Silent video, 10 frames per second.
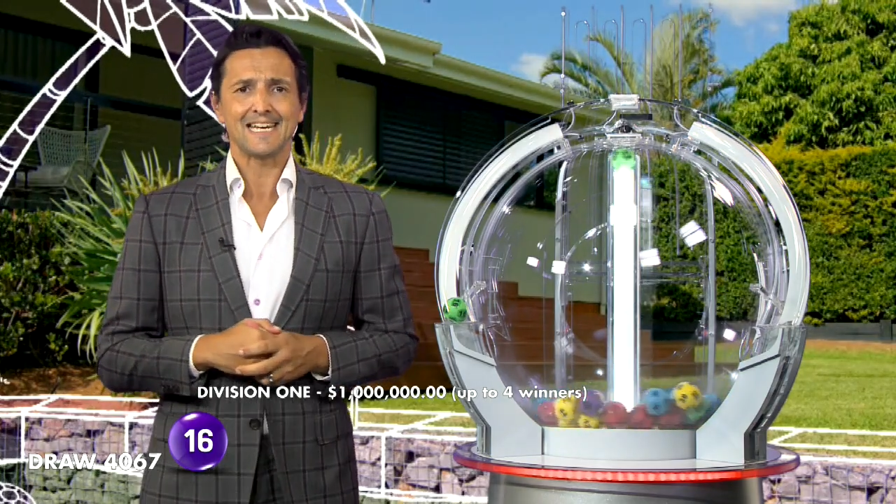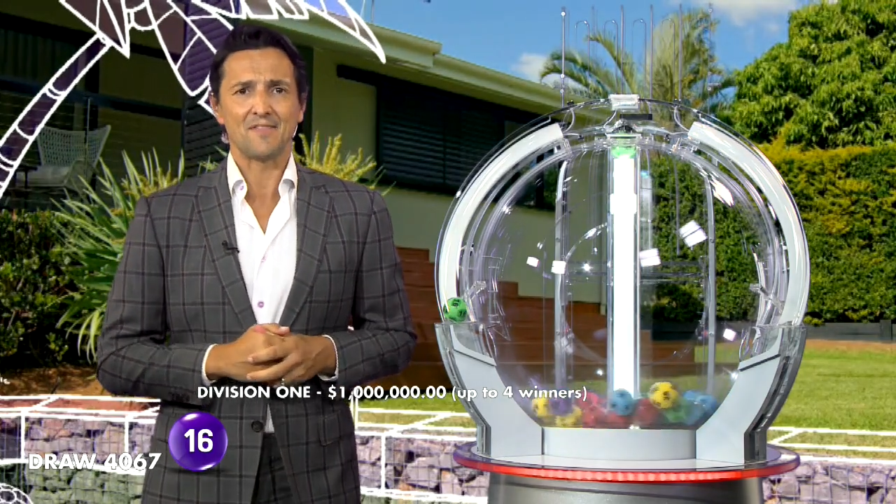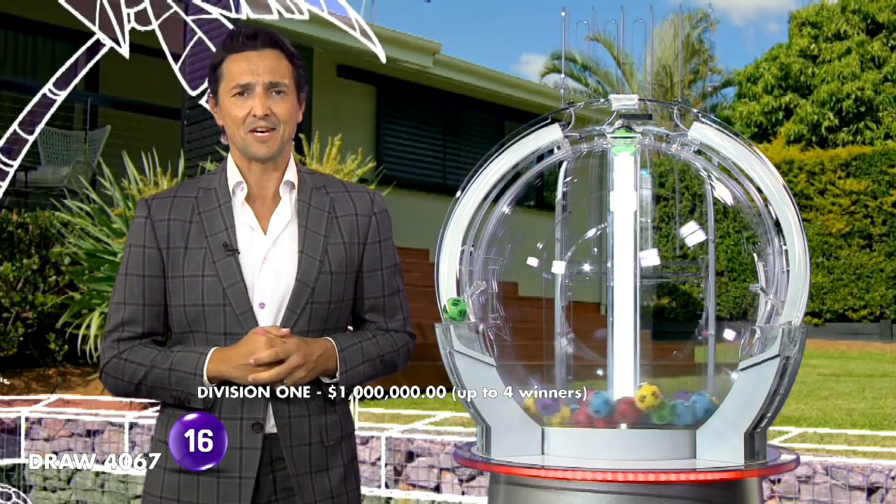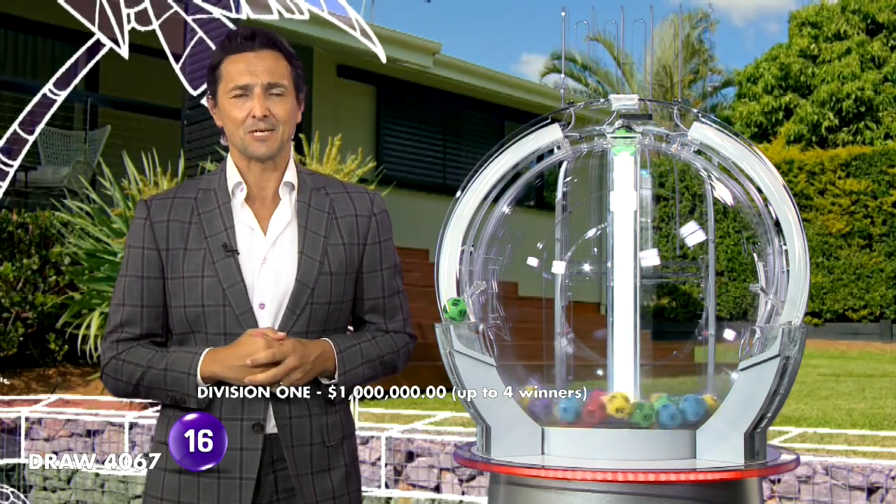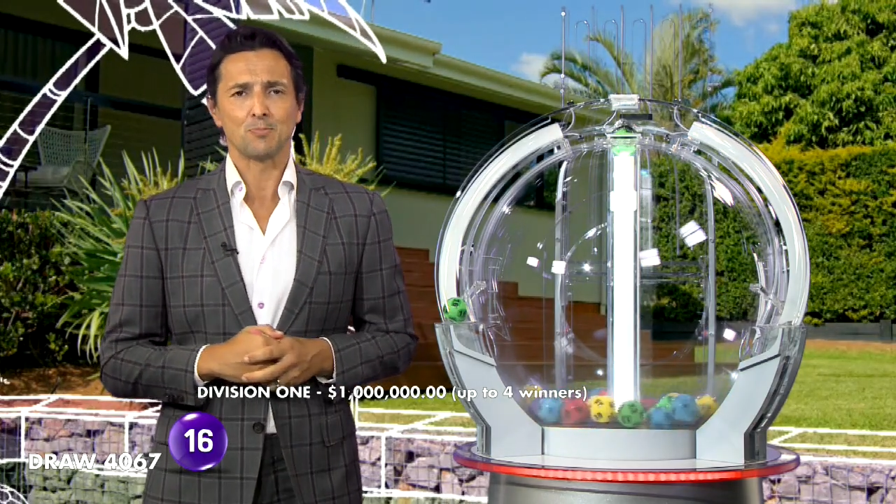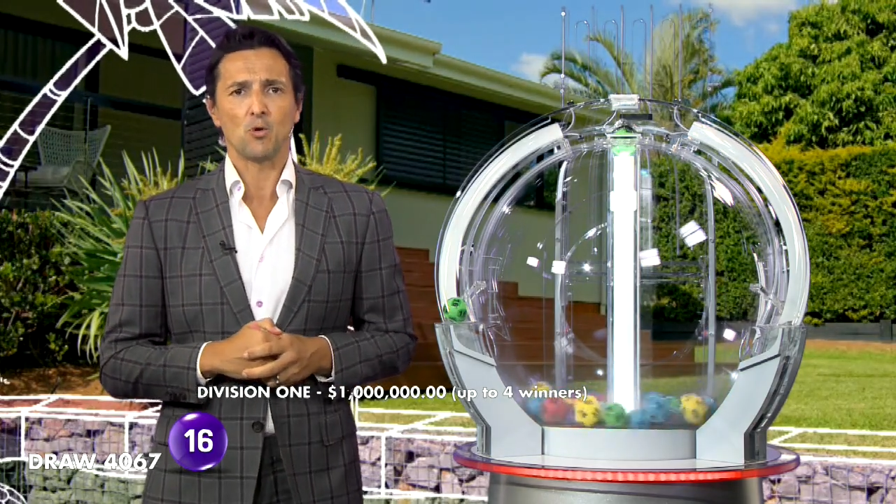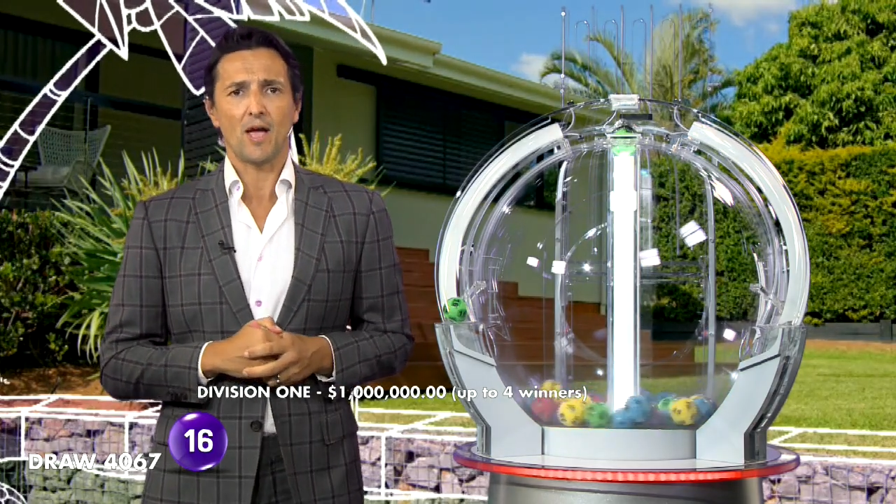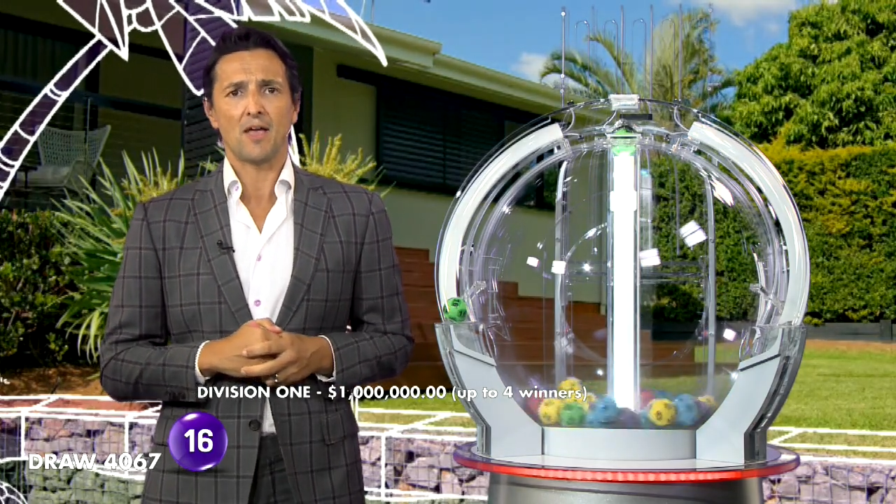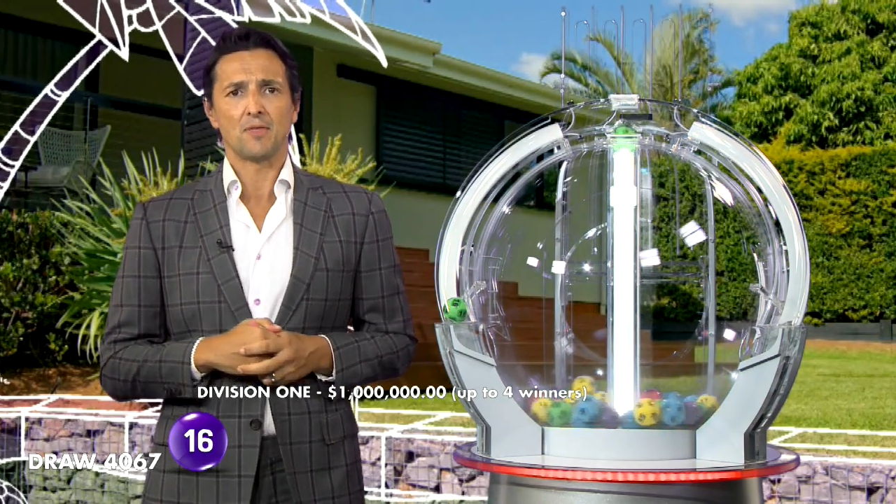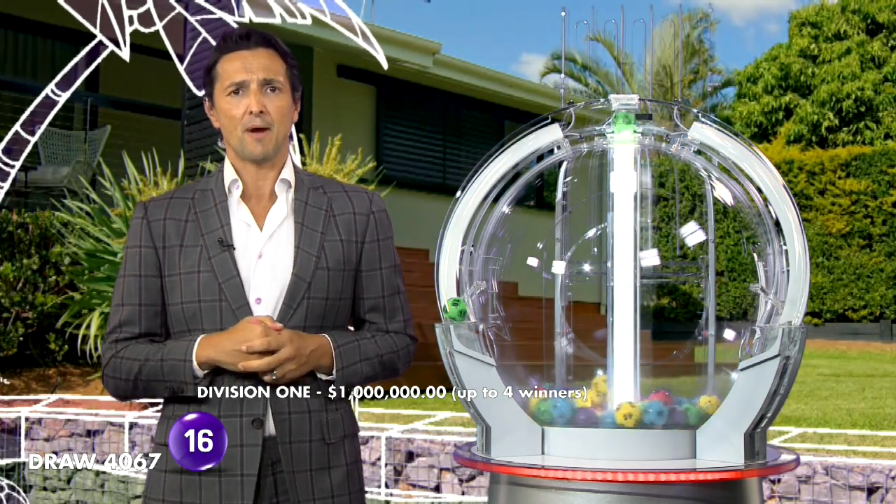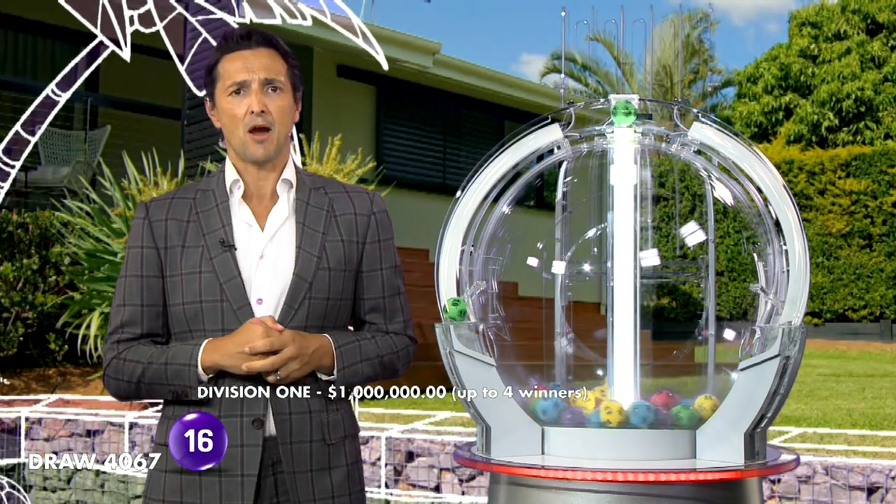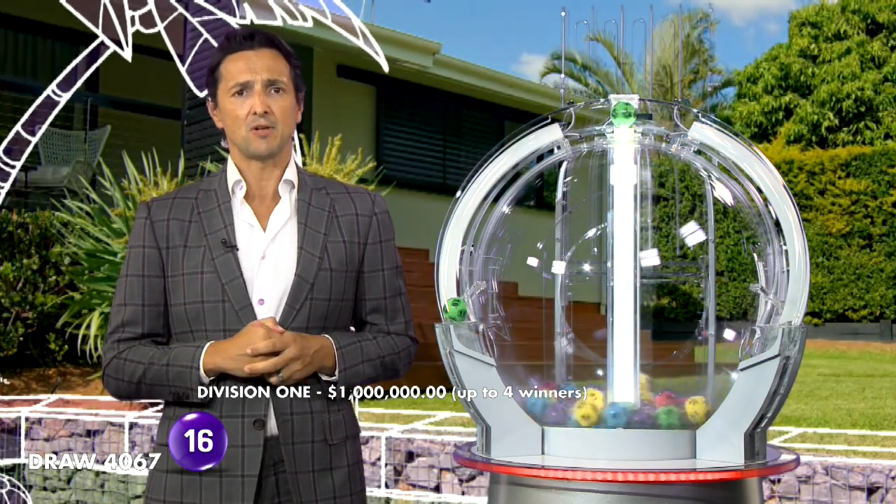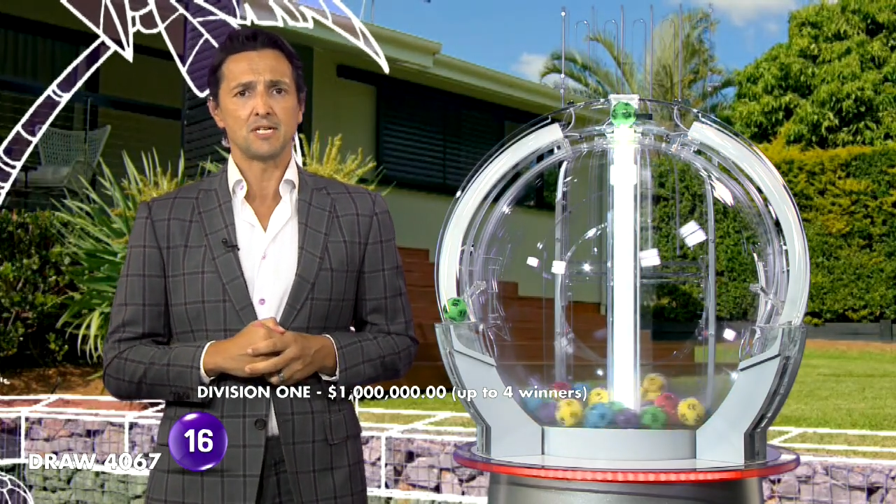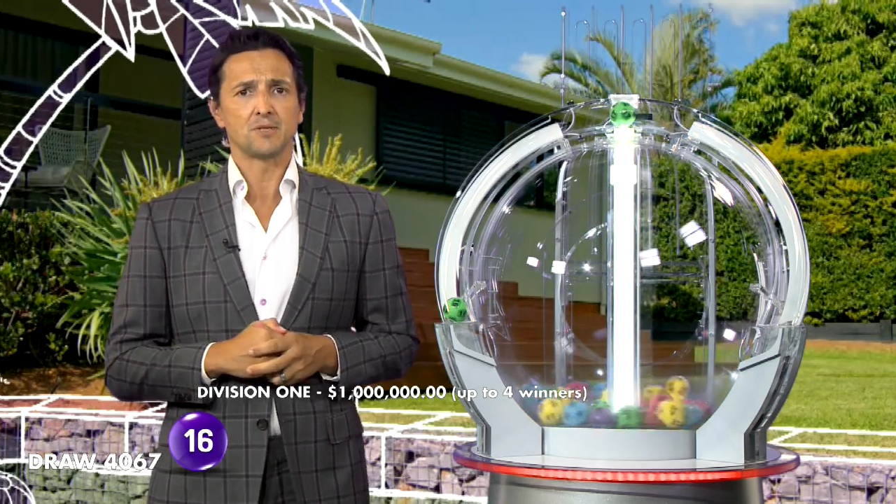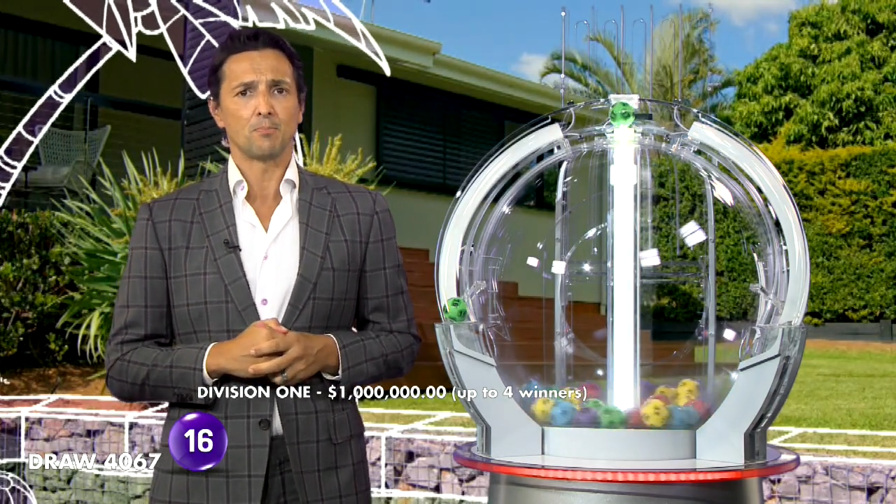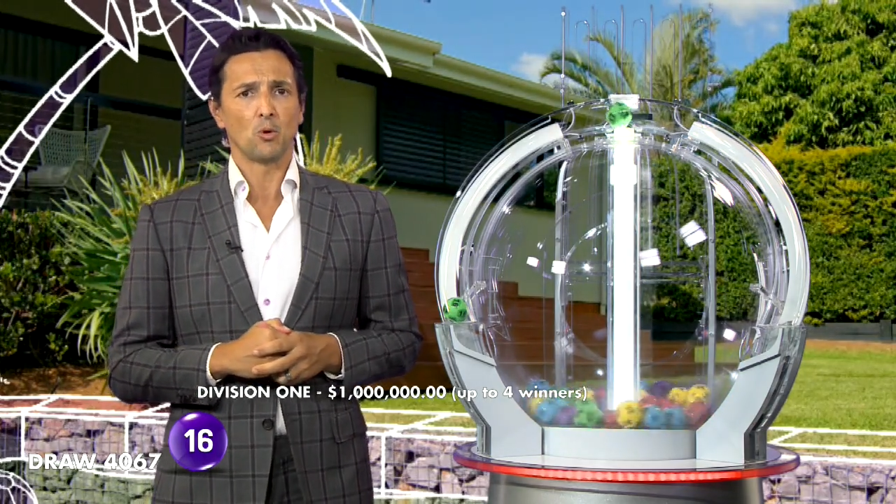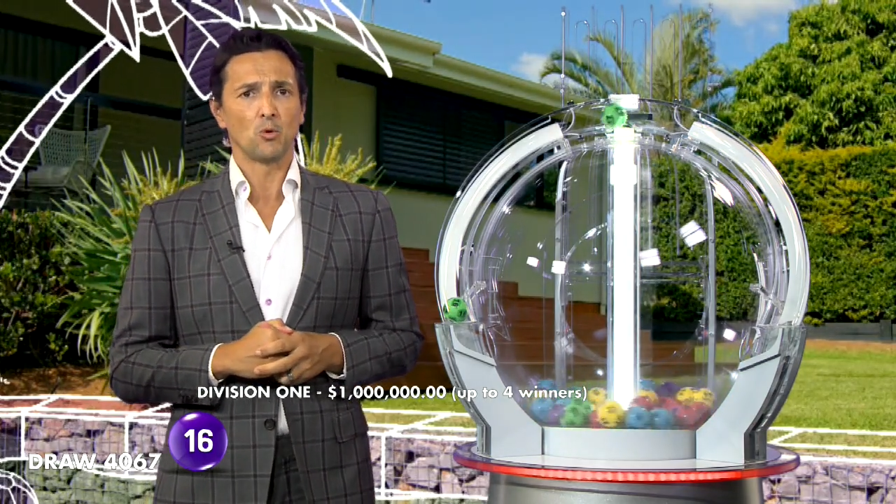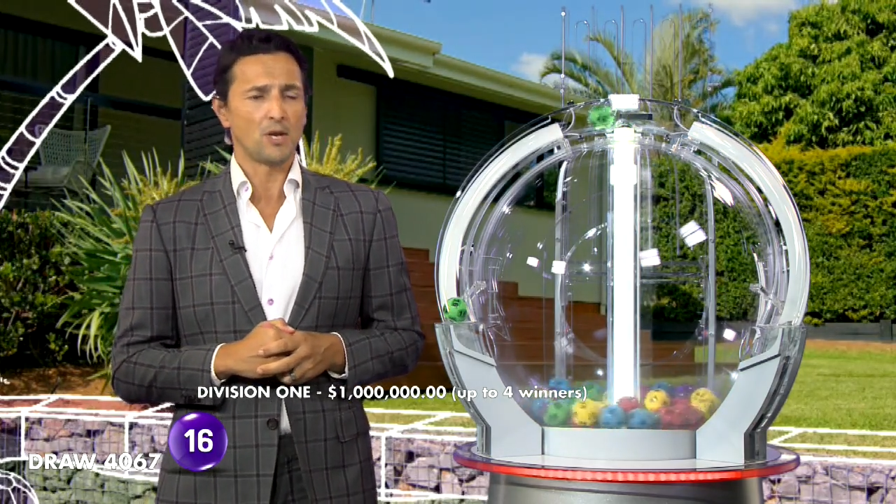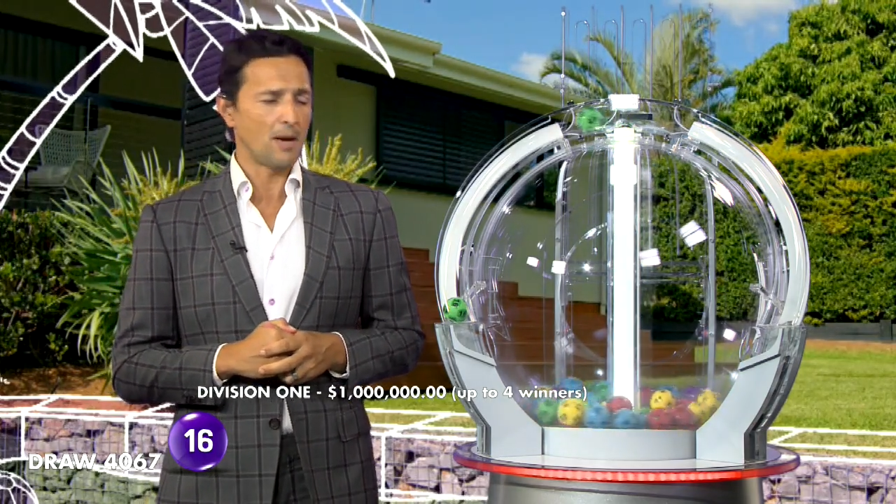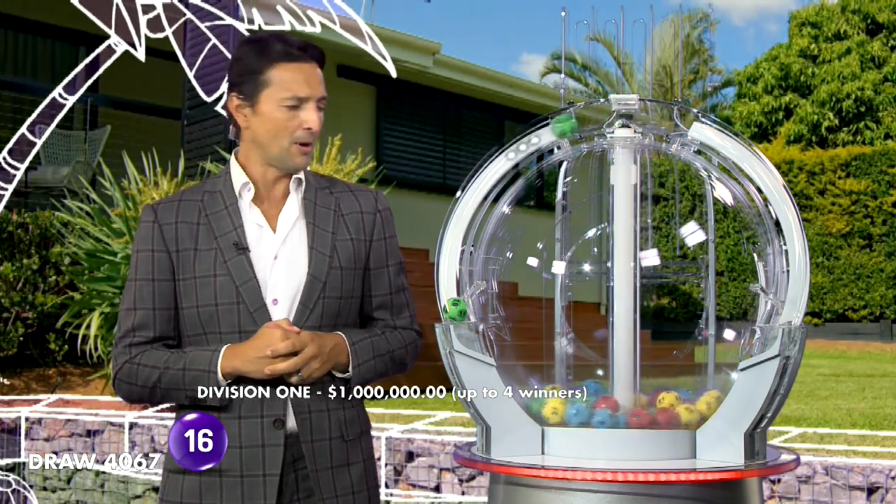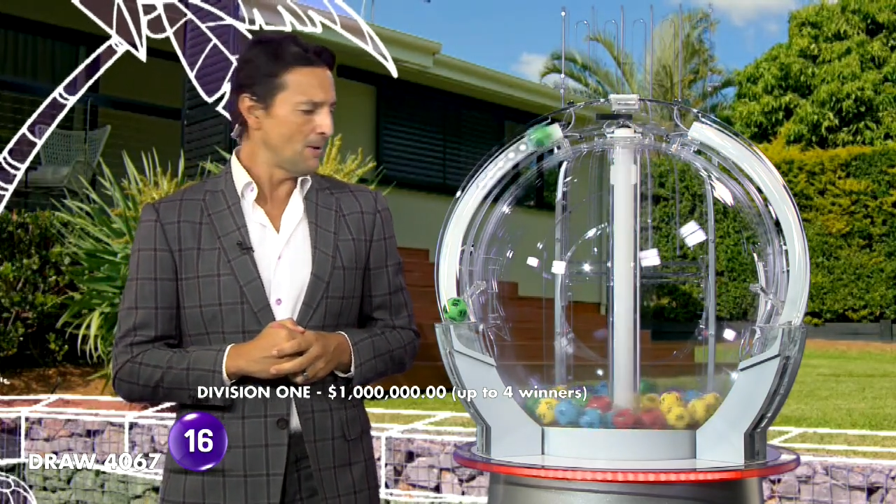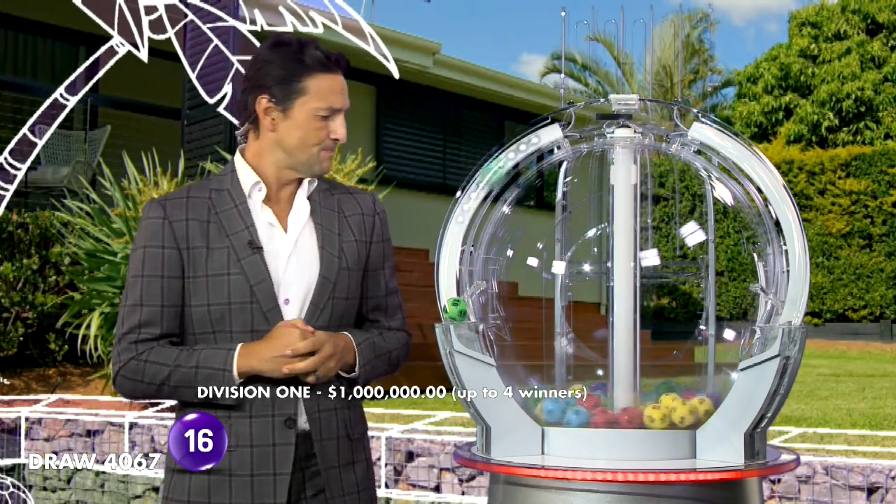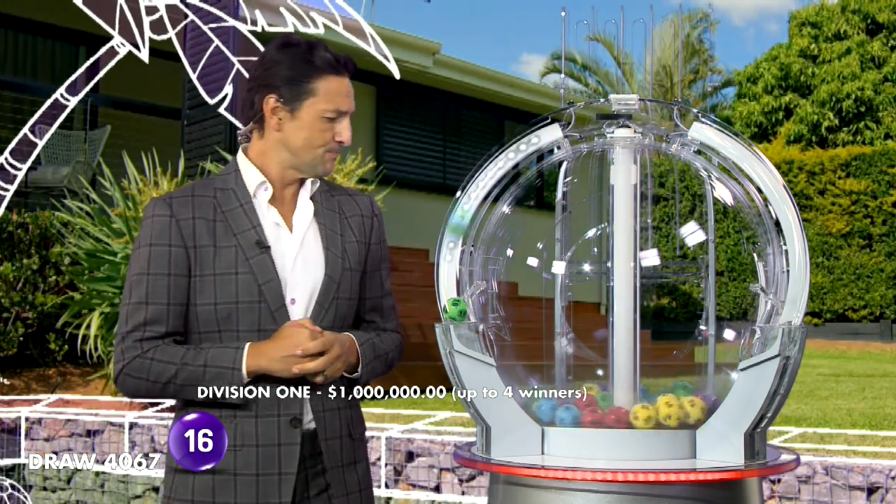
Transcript: and the next ball out of the barrel is ball number